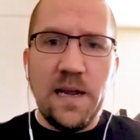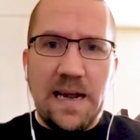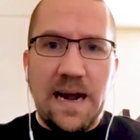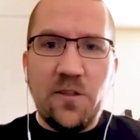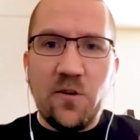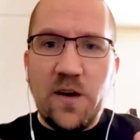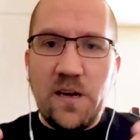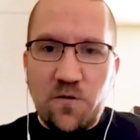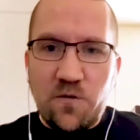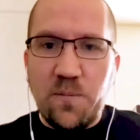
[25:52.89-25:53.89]
gathering
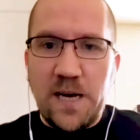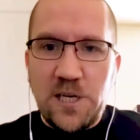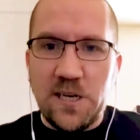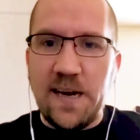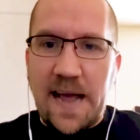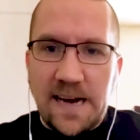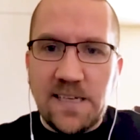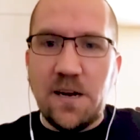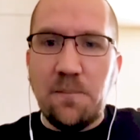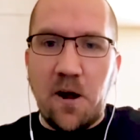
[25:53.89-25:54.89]
information and
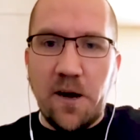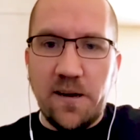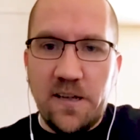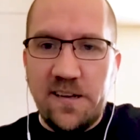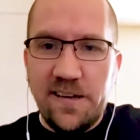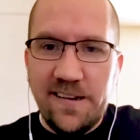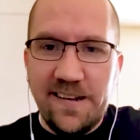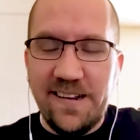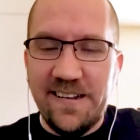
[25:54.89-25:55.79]
acting upon it.